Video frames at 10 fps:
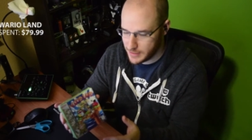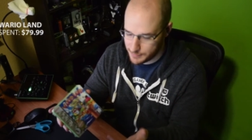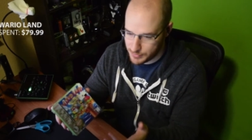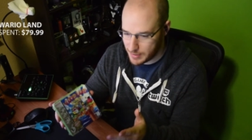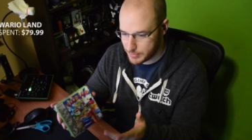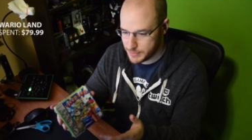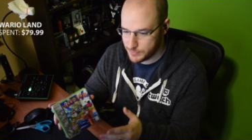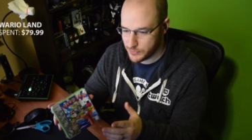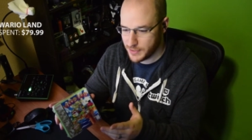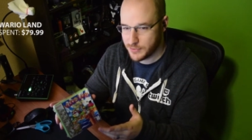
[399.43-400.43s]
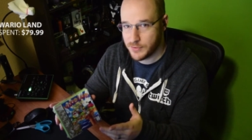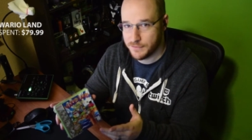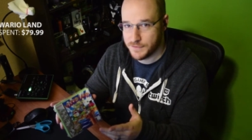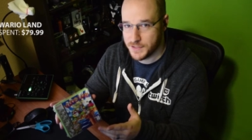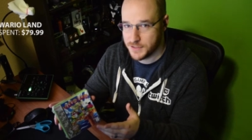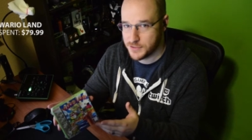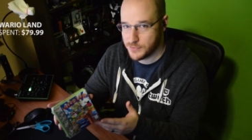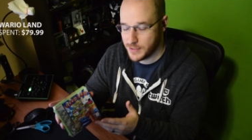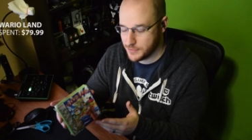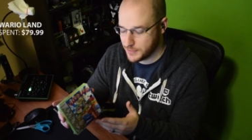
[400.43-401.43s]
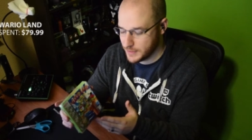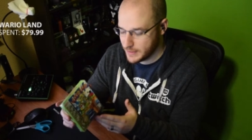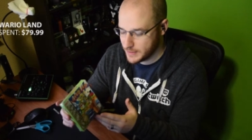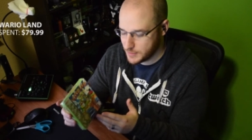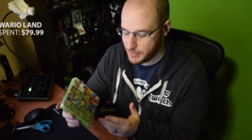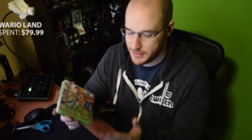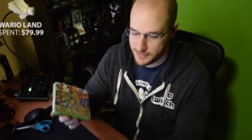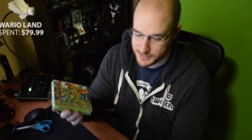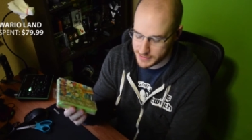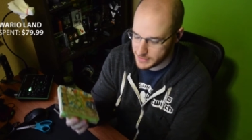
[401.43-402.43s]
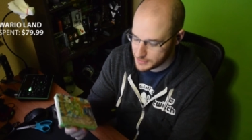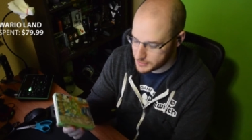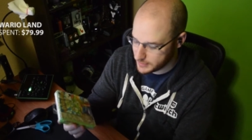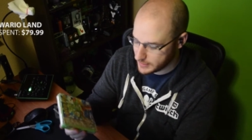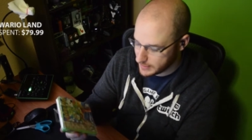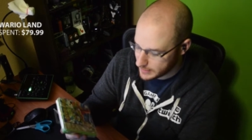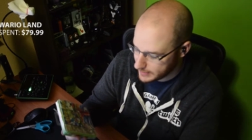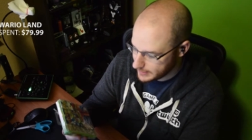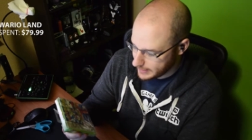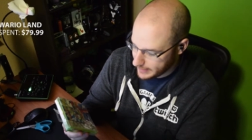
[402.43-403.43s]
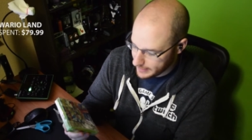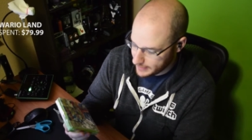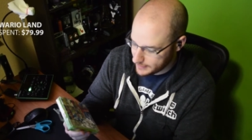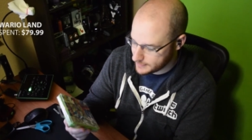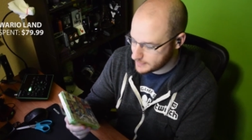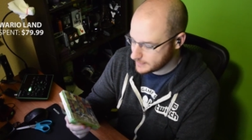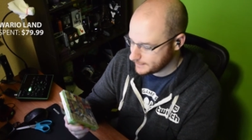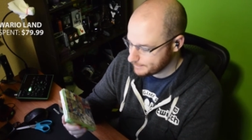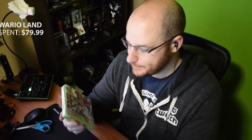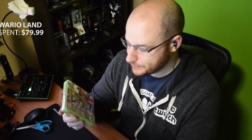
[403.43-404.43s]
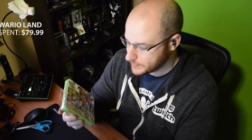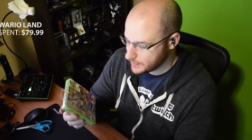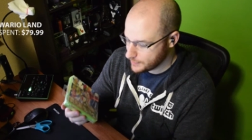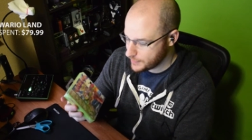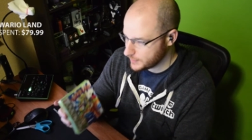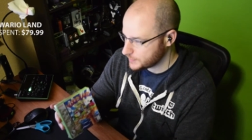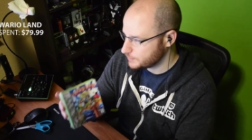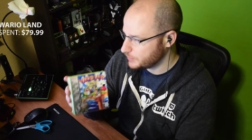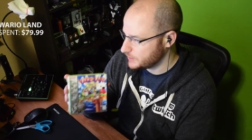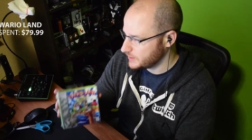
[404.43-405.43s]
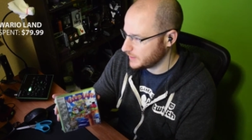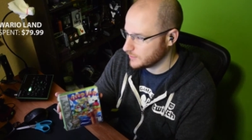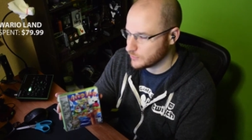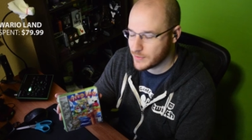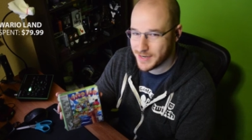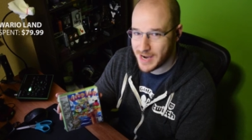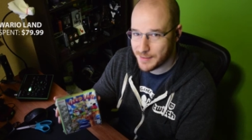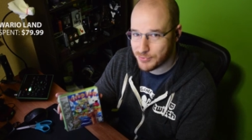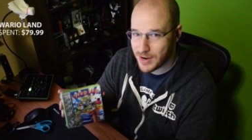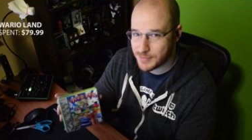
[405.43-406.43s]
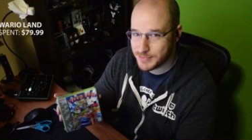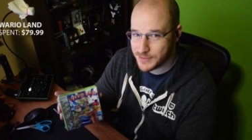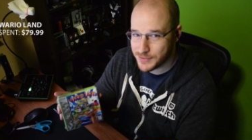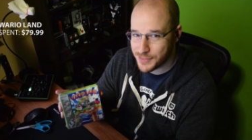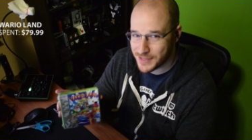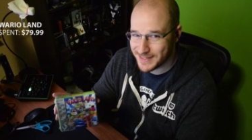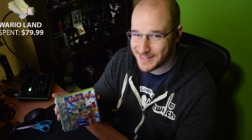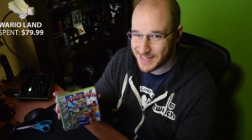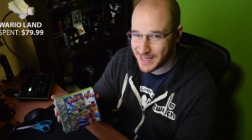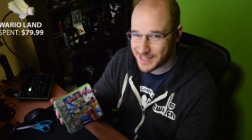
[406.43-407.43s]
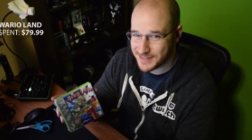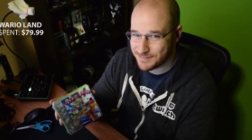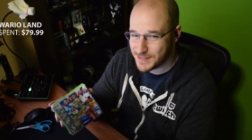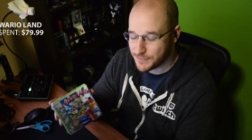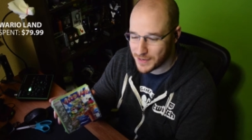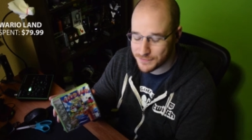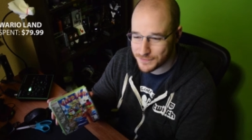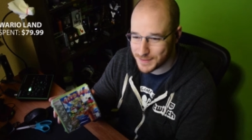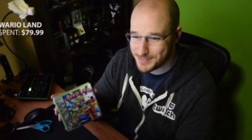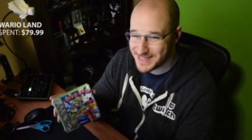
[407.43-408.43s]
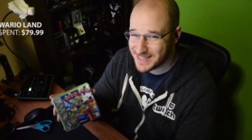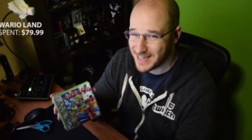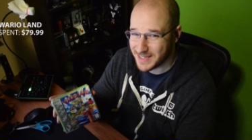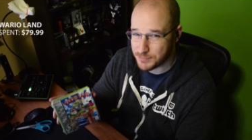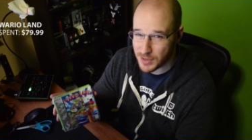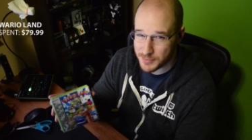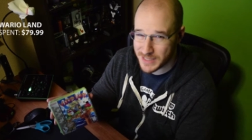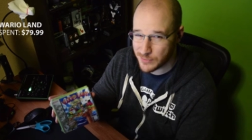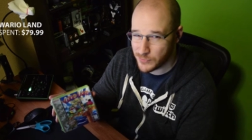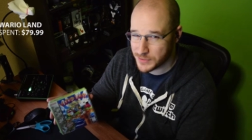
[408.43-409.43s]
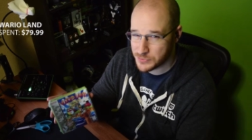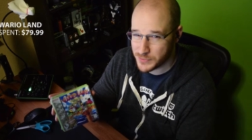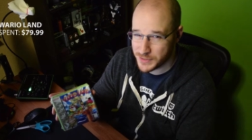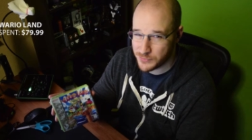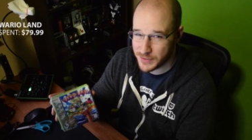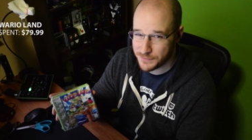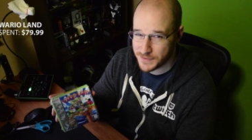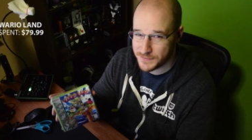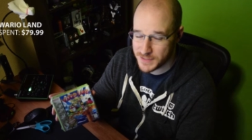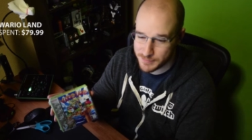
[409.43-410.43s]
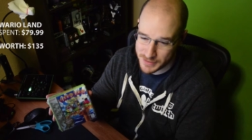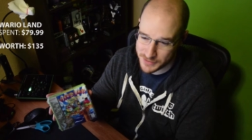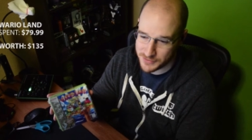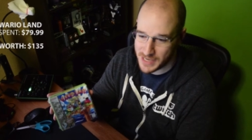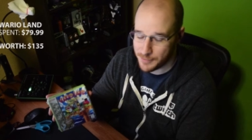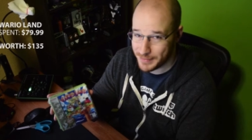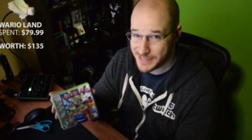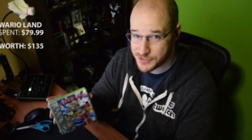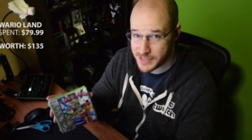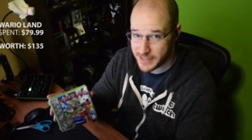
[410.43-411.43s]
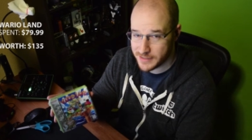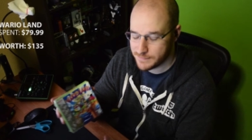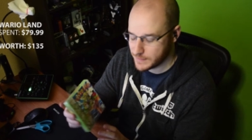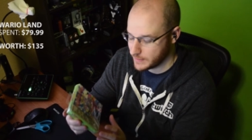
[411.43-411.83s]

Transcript: Probably more like $150 to $200, depending on condition. And this particular one, I probably would think that I could, if I flipped it, I could probably get $120 to $150, depending on how patient I am.